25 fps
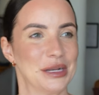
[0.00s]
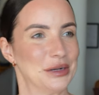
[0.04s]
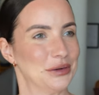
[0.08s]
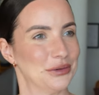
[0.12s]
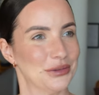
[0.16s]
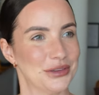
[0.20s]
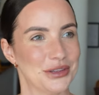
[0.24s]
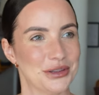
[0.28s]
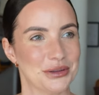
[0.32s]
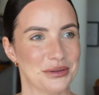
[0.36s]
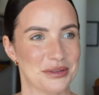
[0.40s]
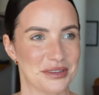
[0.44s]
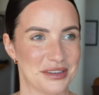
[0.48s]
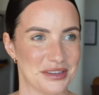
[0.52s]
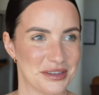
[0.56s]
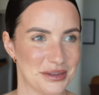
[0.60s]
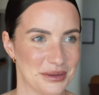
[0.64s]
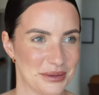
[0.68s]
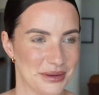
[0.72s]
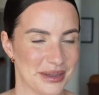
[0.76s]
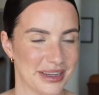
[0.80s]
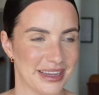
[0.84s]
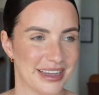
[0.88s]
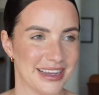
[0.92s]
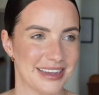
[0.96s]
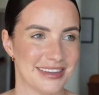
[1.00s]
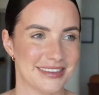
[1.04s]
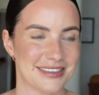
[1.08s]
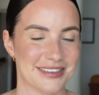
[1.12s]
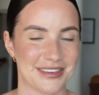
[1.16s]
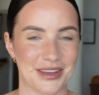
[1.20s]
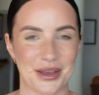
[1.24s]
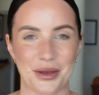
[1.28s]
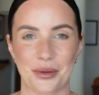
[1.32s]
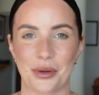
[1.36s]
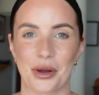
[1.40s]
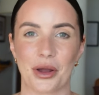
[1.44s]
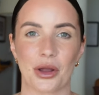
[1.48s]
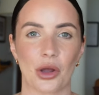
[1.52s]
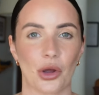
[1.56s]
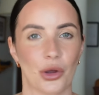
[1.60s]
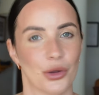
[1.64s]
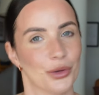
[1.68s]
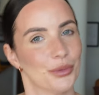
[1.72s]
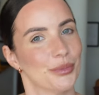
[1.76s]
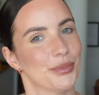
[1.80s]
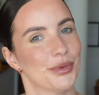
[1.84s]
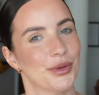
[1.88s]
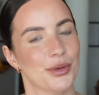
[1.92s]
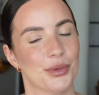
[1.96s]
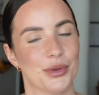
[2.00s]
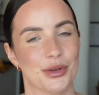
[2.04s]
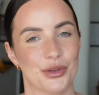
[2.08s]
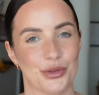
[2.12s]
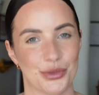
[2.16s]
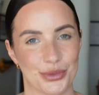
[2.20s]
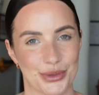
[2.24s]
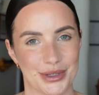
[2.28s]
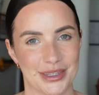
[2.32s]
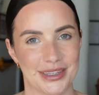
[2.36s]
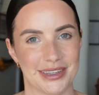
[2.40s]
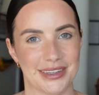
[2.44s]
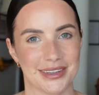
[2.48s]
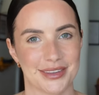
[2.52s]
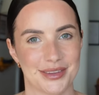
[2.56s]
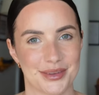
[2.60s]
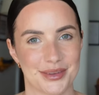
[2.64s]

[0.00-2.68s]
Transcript: I'm not used to doing it, so I hope you enjoyed it.